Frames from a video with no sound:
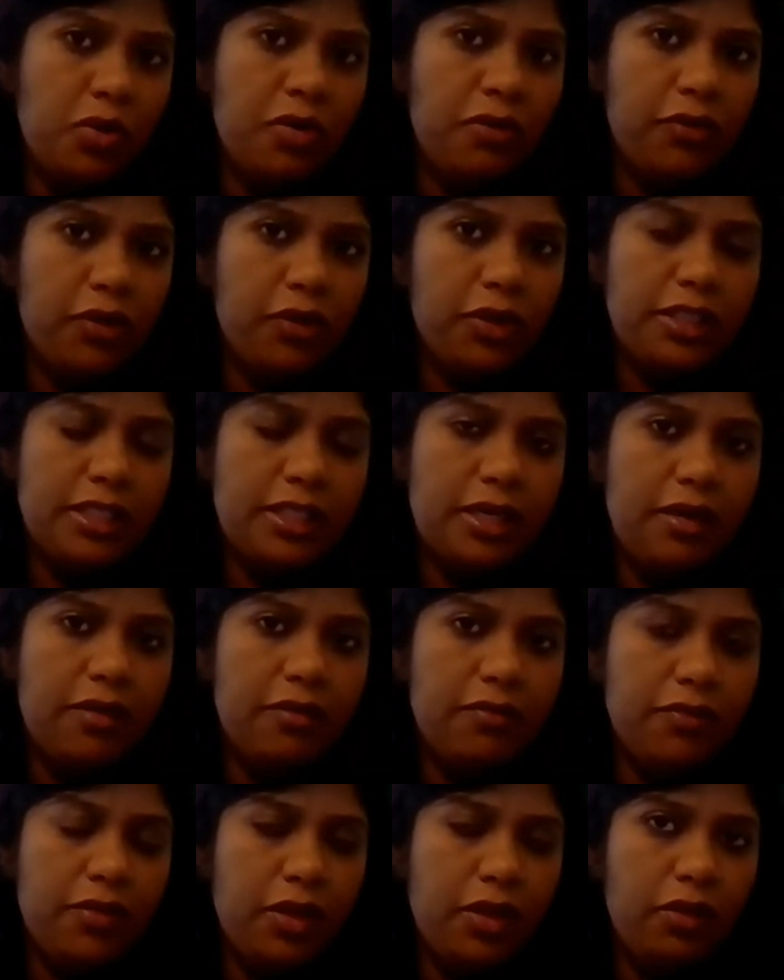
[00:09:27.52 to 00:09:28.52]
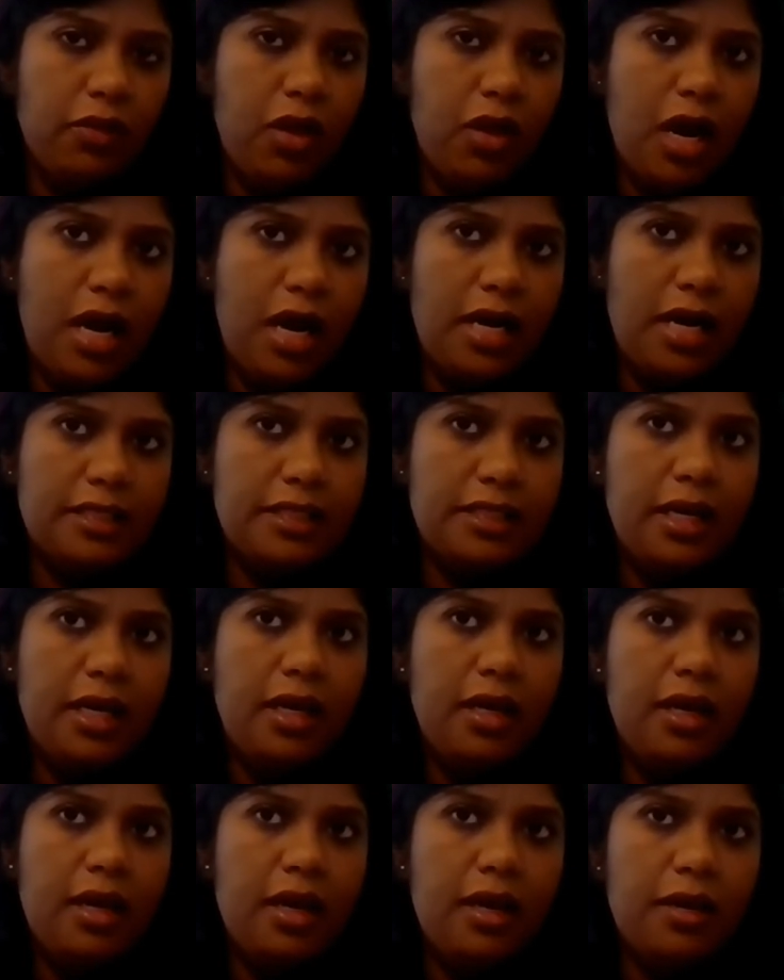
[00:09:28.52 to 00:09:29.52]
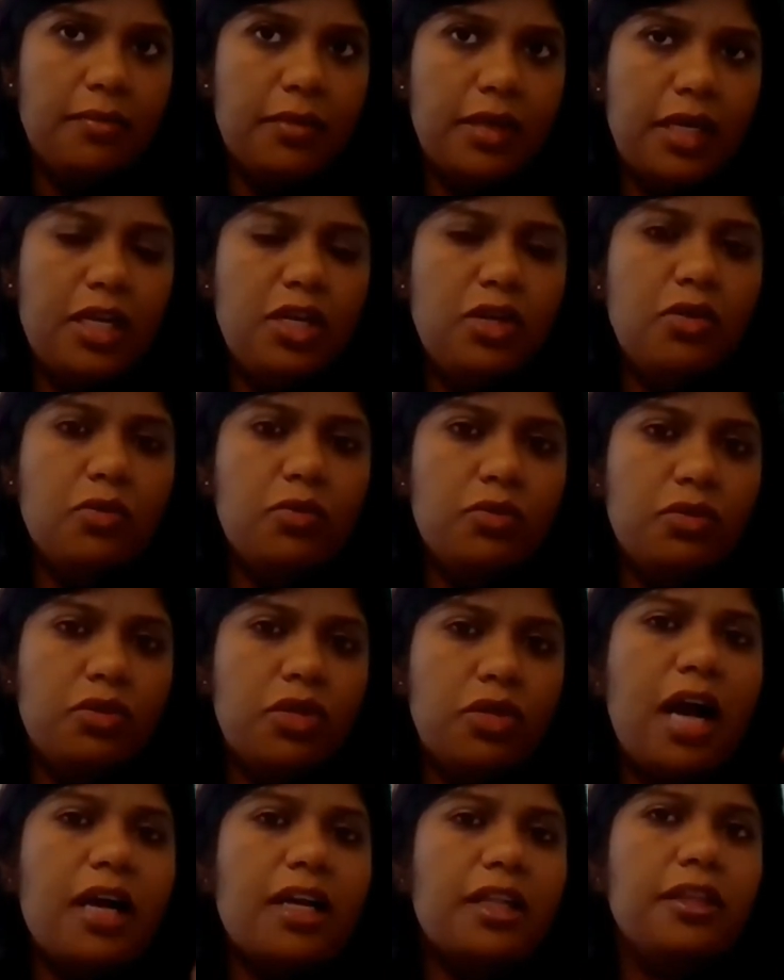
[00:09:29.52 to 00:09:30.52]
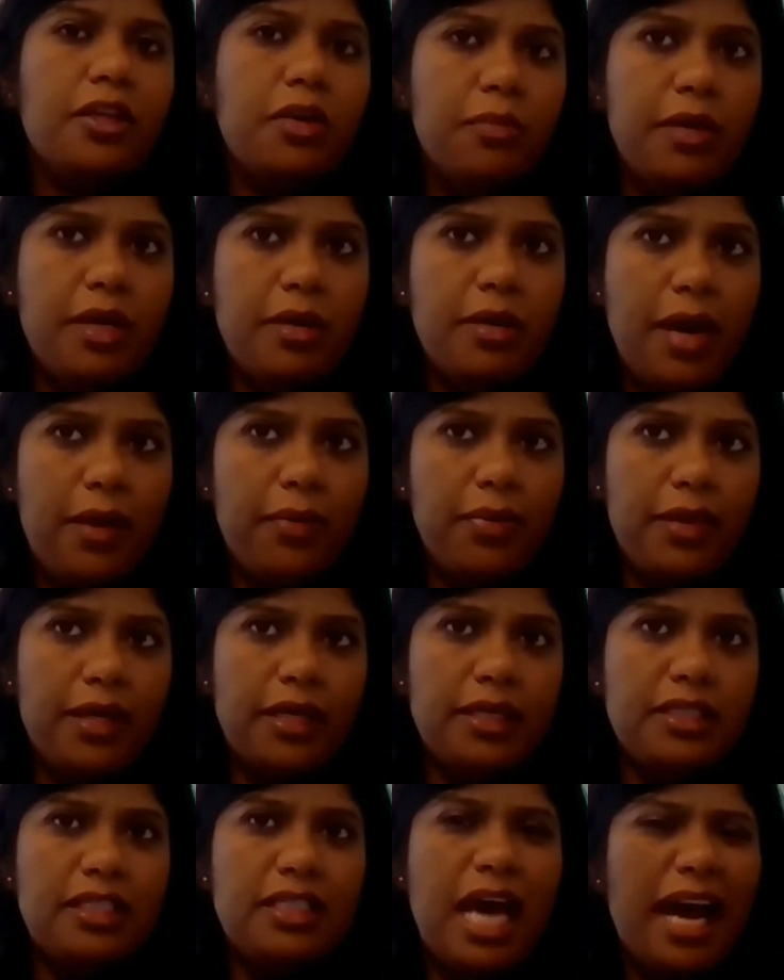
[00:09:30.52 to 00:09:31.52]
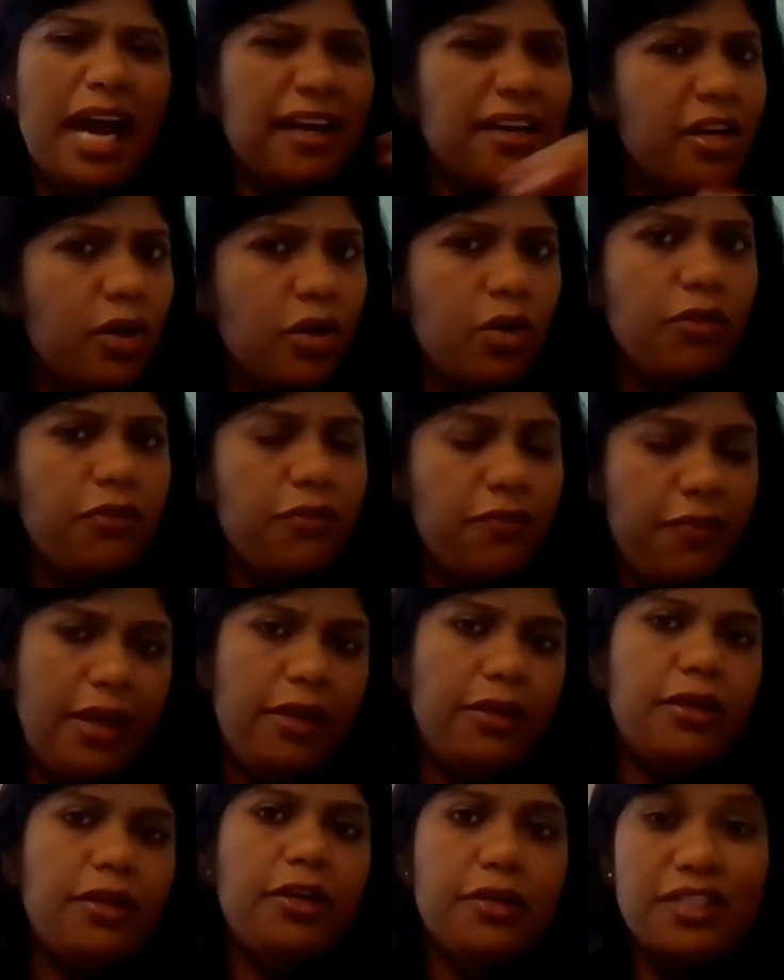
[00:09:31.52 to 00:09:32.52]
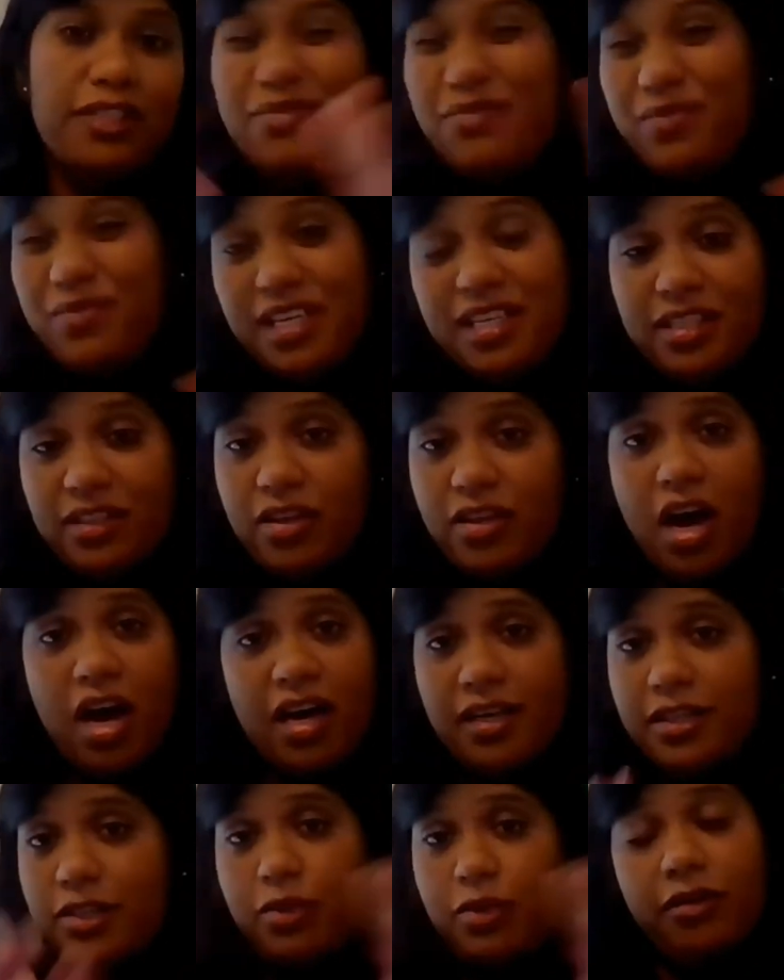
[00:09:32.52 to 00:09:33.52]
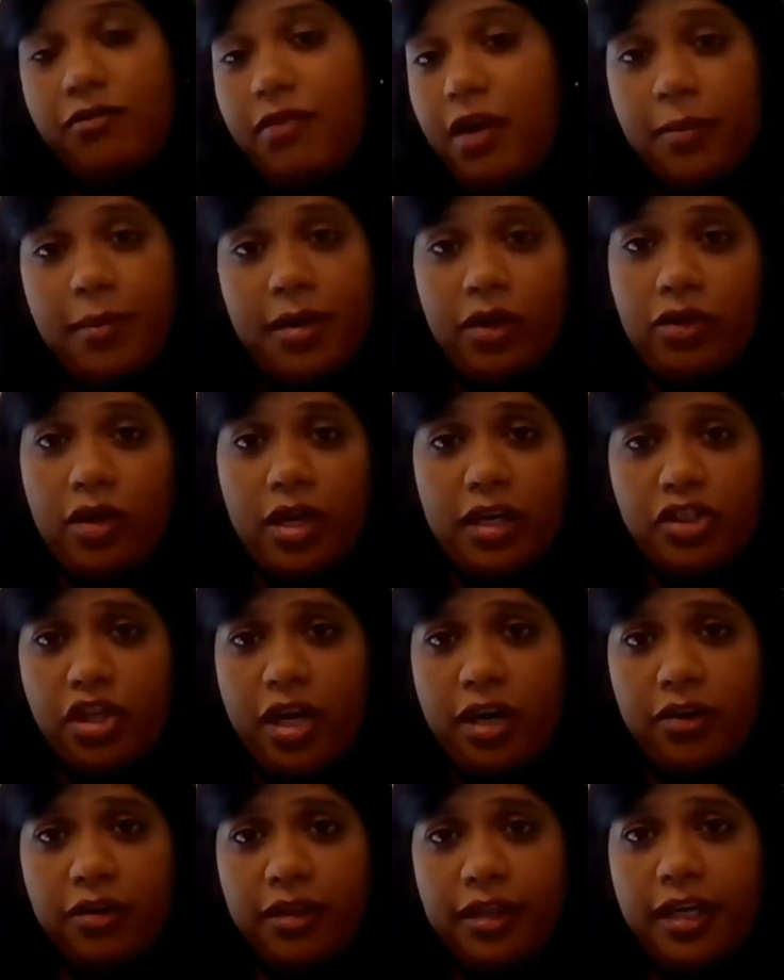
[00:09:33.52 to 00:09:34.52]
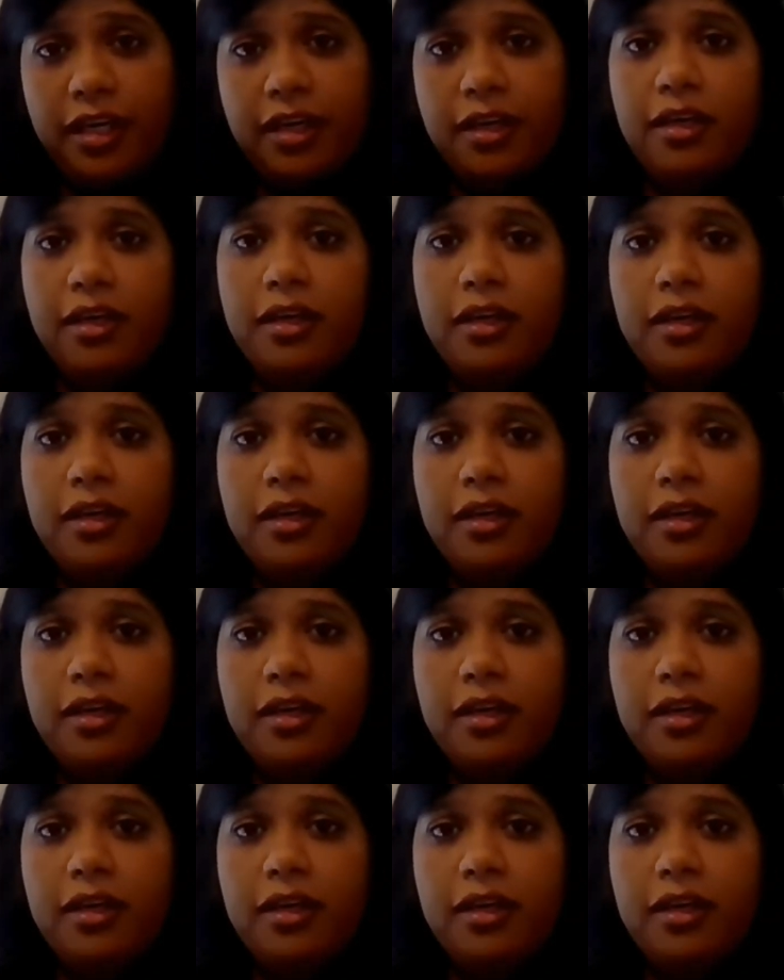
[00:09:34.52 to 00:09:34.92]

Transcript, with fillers: universe of the laws. Um, can you talk a little bit about the technical failures of these laws or environmental law generally?